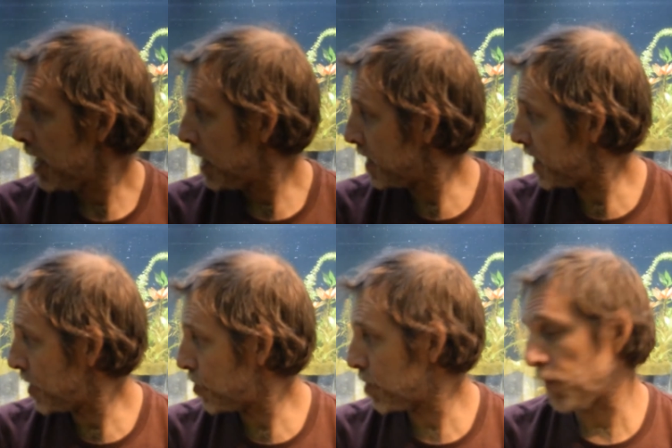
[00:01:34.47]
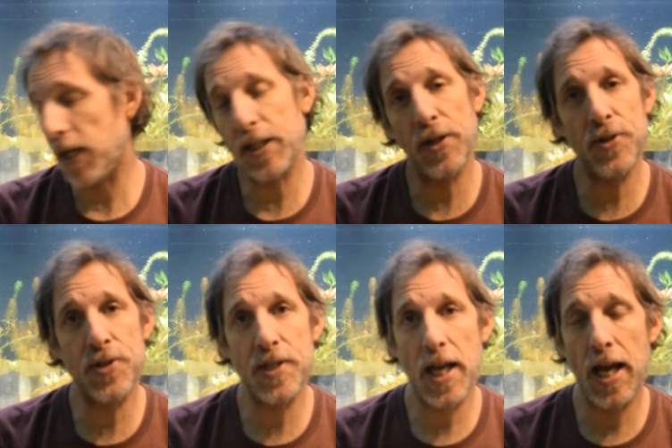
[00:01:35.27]
Ancestris
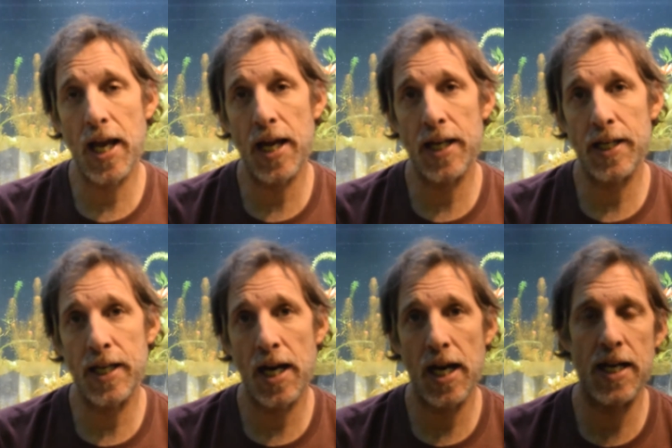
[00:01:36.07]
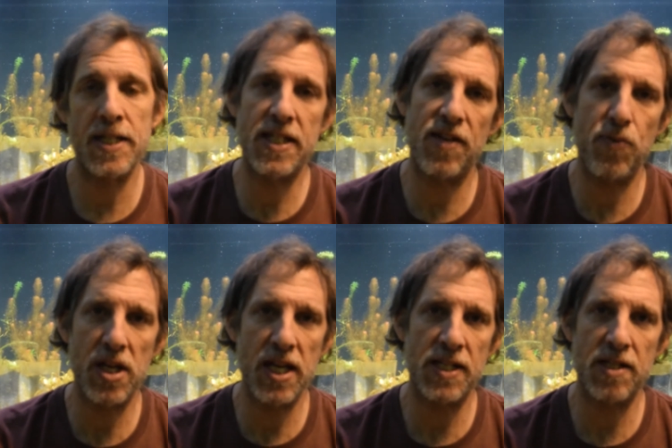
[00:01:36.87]
plecos, and see if we
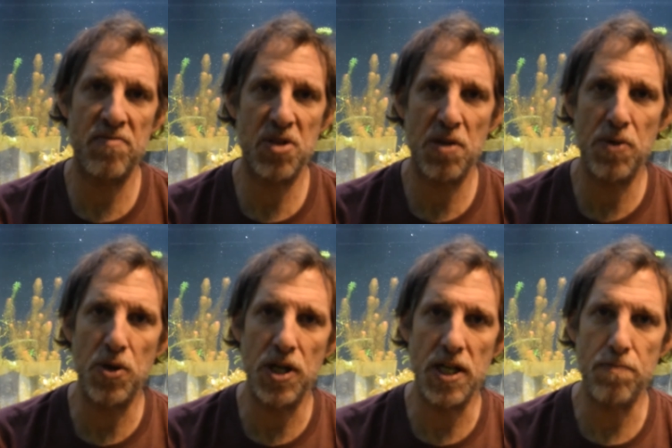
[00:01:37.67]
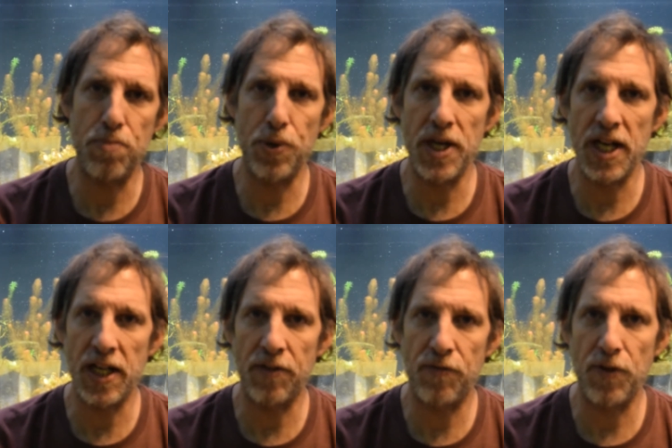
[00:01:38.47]
get some community
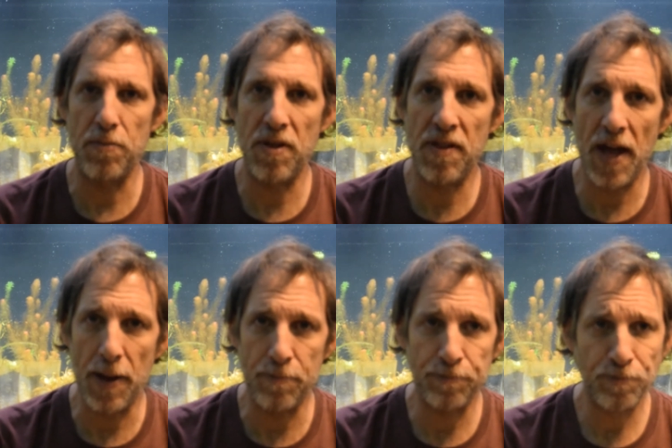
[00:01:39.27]
breeding from them.